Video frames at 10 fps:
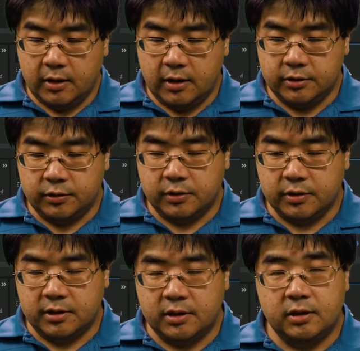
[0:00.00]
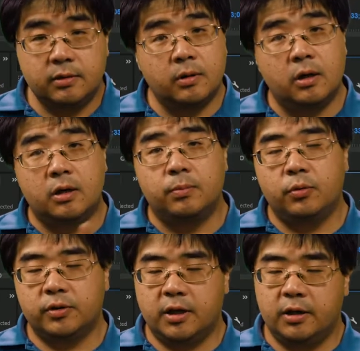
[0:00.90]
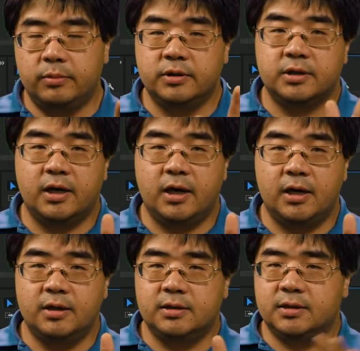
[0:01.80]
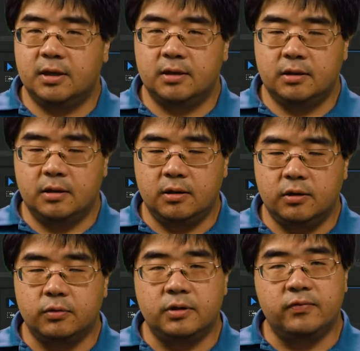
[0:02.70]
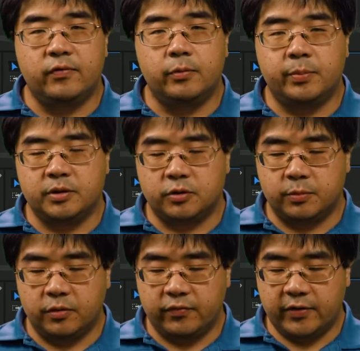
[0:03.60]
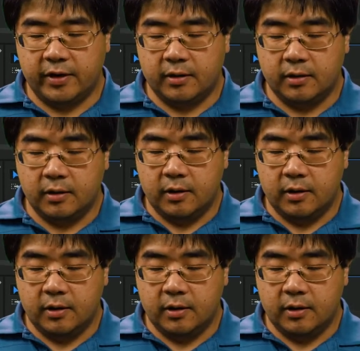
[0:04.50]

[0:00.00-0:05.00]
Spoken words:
As you can see, both cameras, I had it set in their default picture profile.